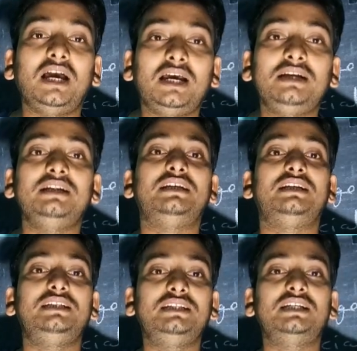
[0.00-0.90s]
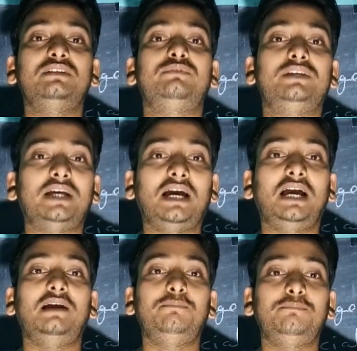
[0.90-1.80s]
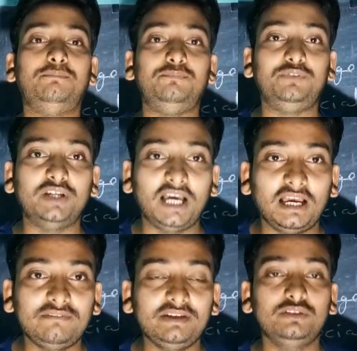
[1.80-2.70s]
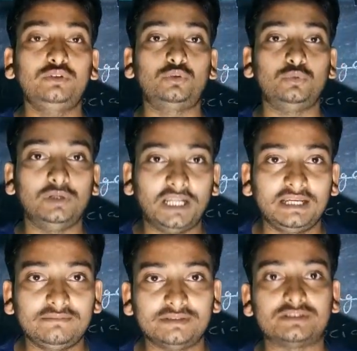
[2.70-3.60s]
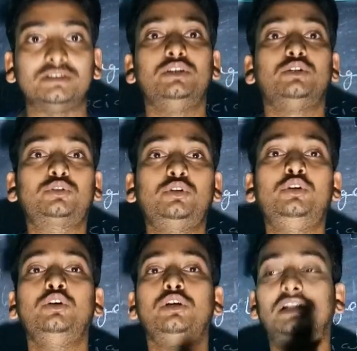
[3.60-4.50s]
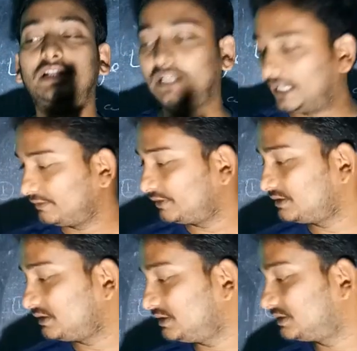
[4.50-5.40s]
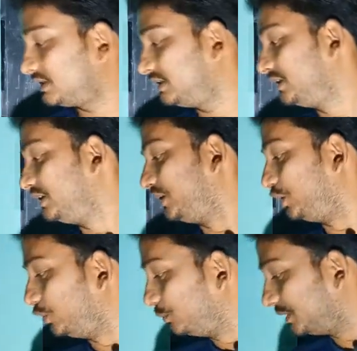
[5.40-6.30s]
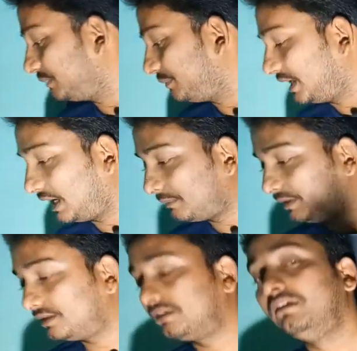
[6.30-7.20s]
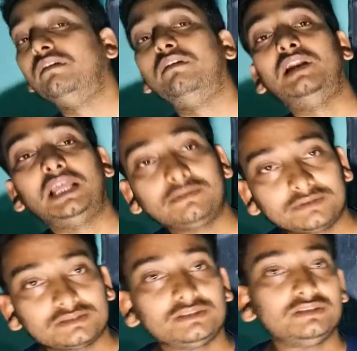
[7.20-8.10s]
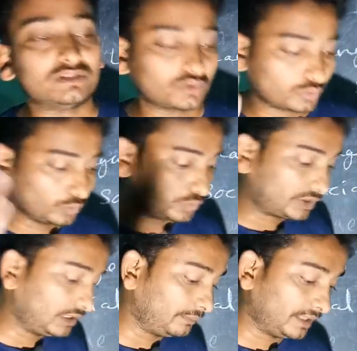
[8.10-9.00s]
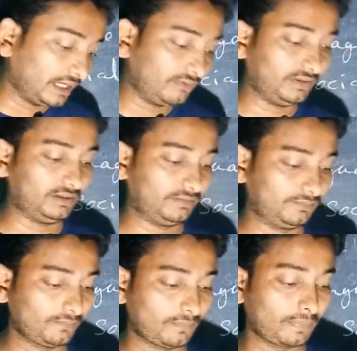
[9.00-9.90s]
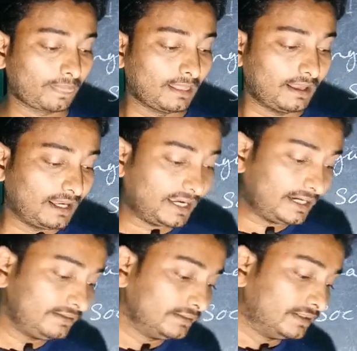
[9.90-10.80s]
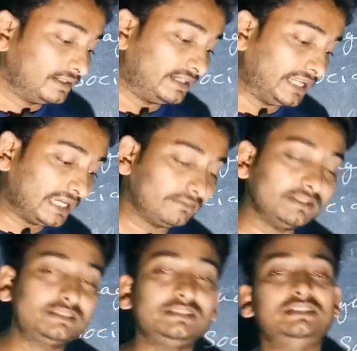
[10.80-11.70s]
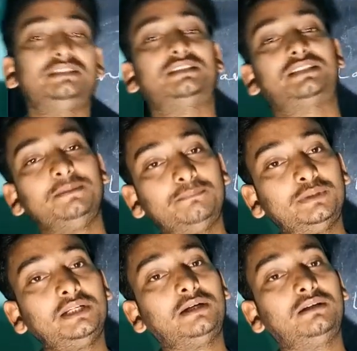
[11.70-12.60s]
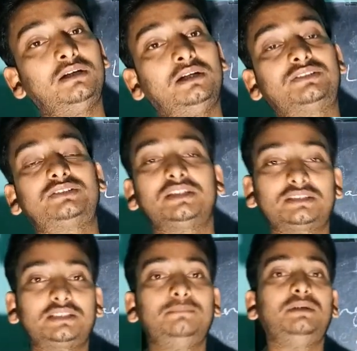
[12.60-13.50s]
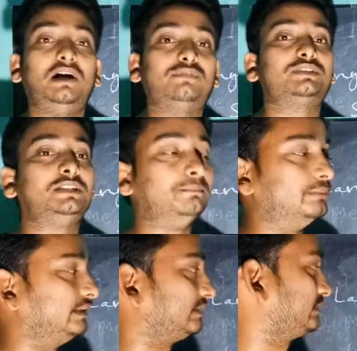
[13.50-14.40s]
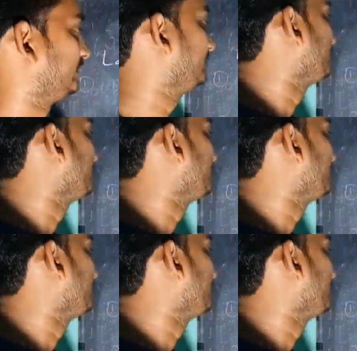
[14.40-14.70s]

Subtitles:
and here we have behaving through language. So language is a human behavior, language is a social behavior, and language is a system of symbols.